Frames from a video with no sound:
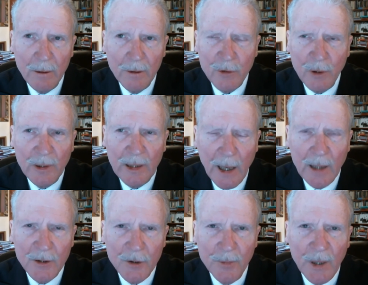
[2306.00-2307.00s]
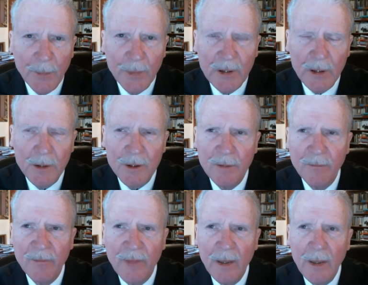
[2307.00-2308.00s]
God's omnipotence,
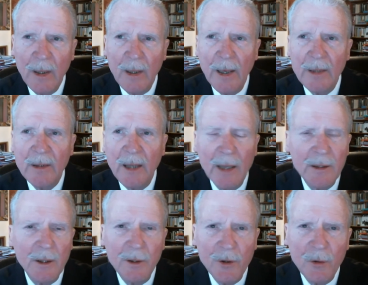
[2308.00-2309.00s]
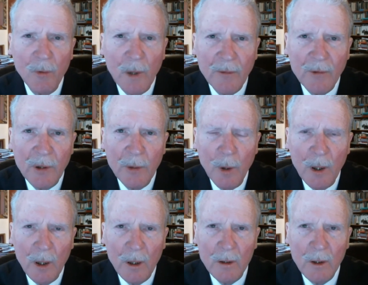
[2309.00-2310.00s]
and God can do whatever he
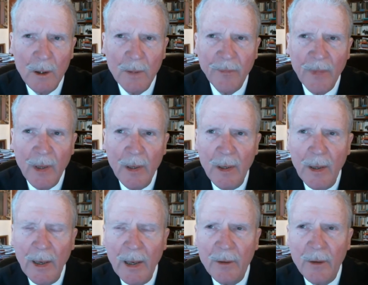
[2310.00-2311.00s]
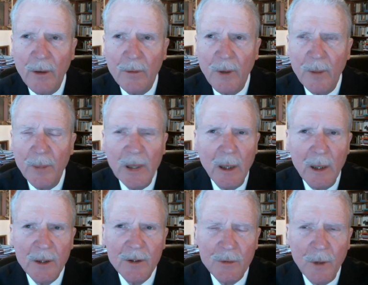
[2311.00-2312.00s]
will. And
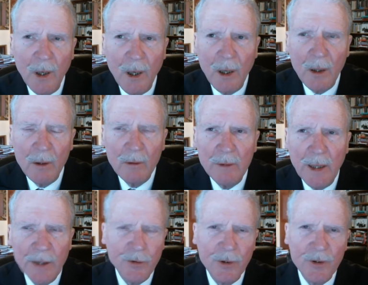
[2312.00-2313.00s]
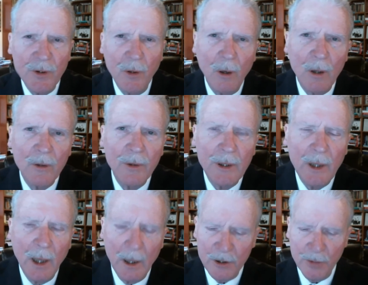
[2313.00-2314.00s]
because nature is no longer
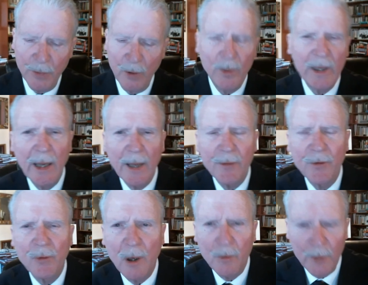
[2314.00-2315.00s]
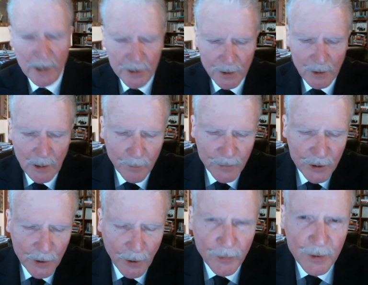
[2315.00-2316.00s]
intelligible, we can't, through our reason, come
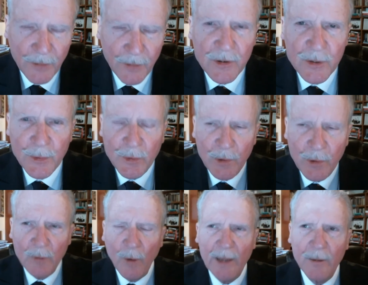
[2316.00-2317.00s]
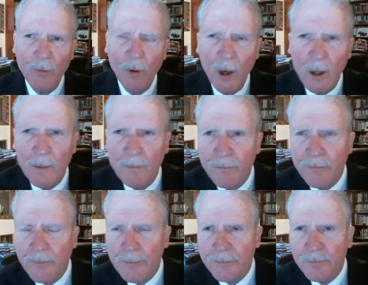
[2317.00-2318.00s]
to know the difference between right and wrong.
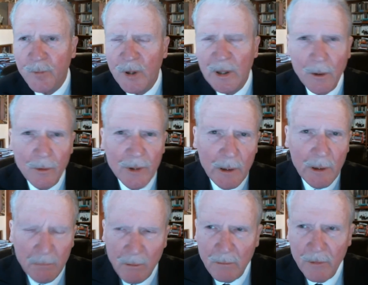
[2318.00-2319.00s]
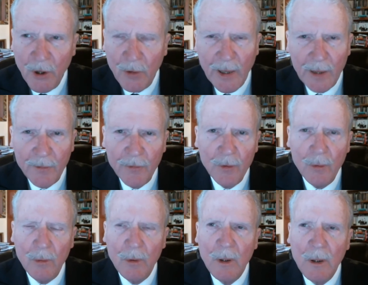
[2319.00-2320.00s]
We can only know that through